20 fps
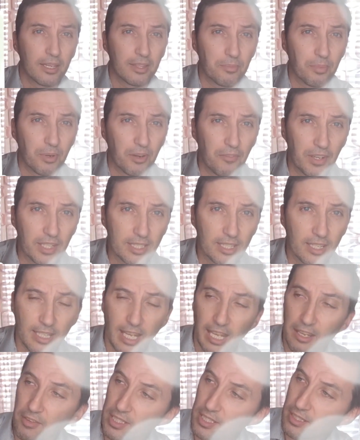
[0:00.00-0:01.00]
the professor
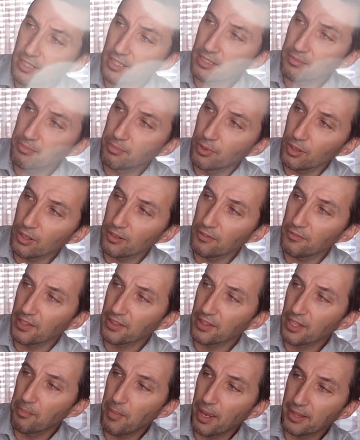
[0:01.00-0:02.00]
gave us this book,
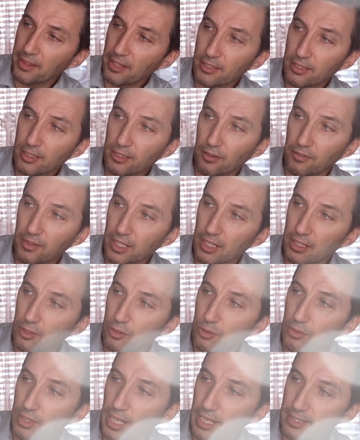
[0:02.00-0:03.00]
Fundamentals of the
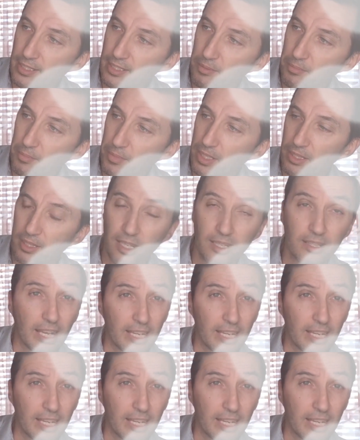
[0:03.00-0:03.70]
New Testament